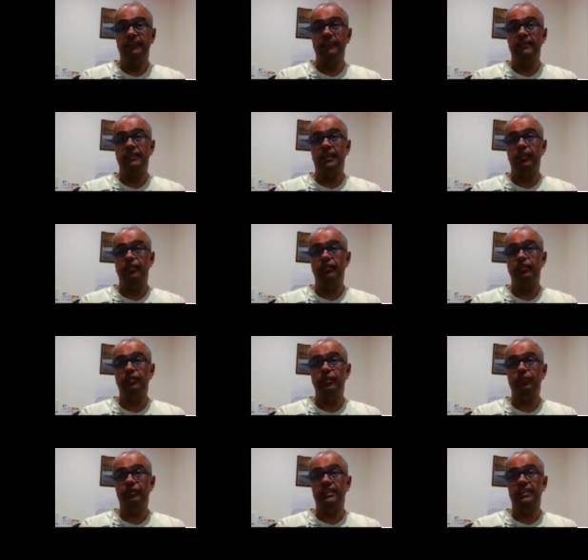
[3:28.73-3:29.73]
So
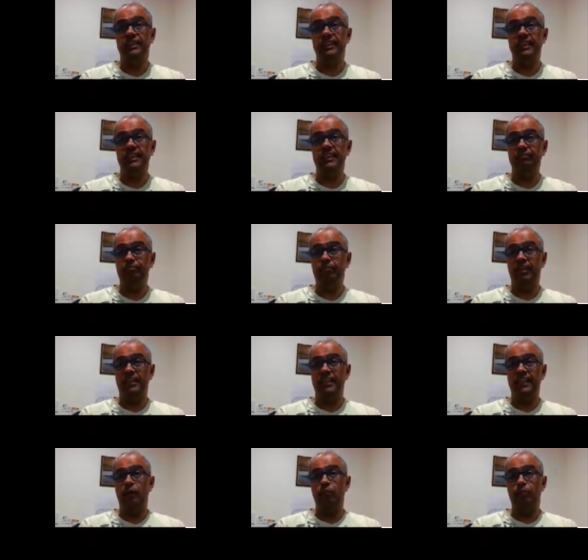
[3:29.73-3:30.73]
you'll see by
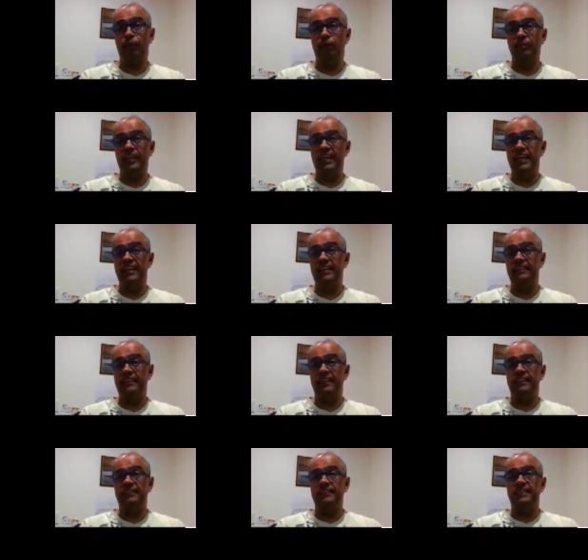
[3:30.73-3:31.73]
the output there
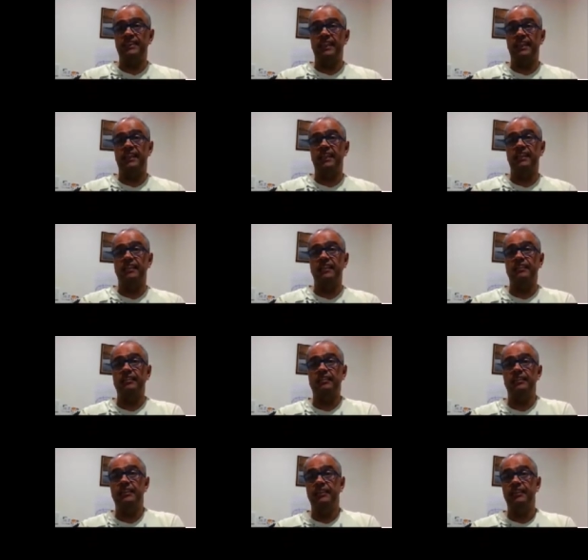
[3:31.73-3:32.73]
that
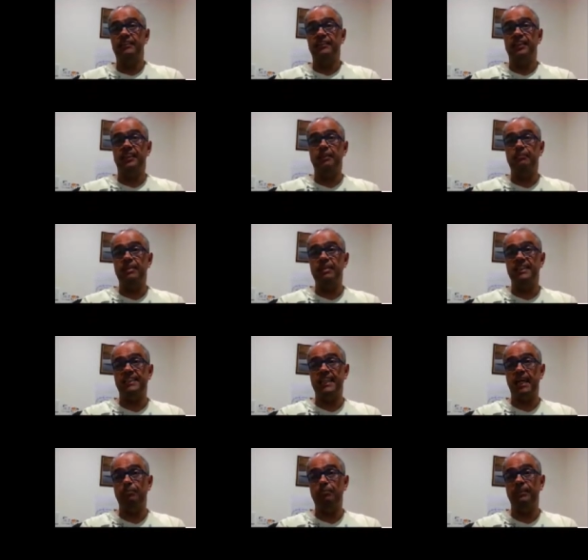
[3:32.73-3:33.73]
the commit has
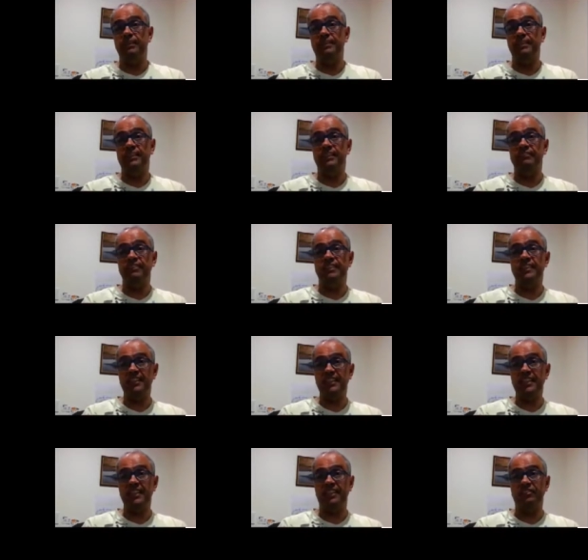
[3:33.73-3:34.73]
happened, there is
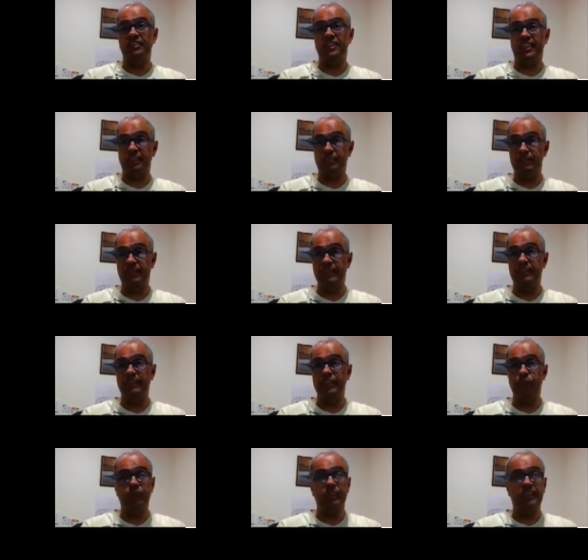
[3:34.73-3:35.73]
nothing else to commit,
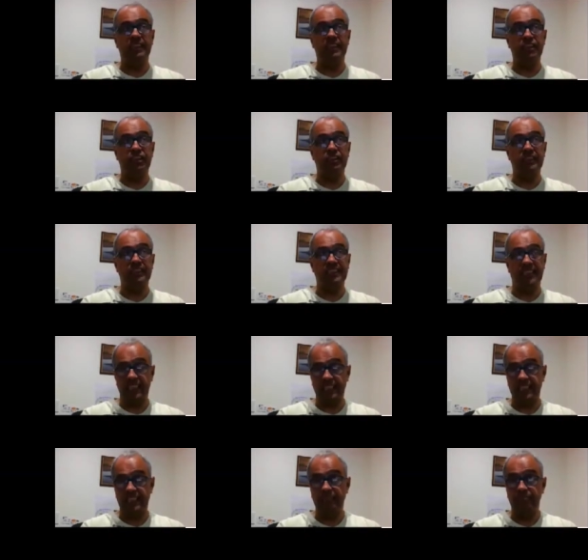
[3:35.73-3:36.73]
and your working tree is
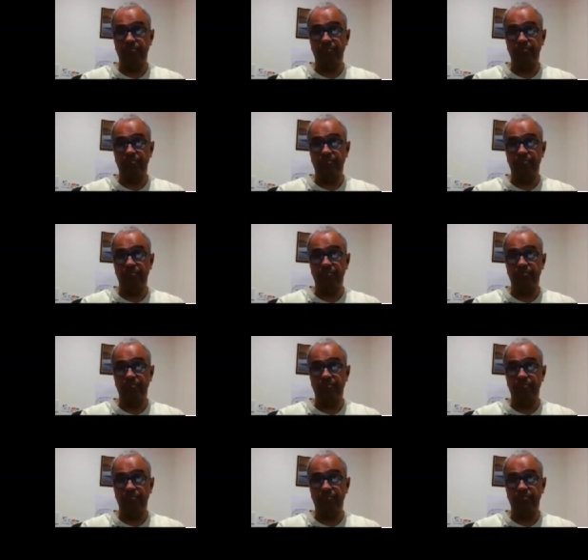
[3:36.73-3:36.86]
clean.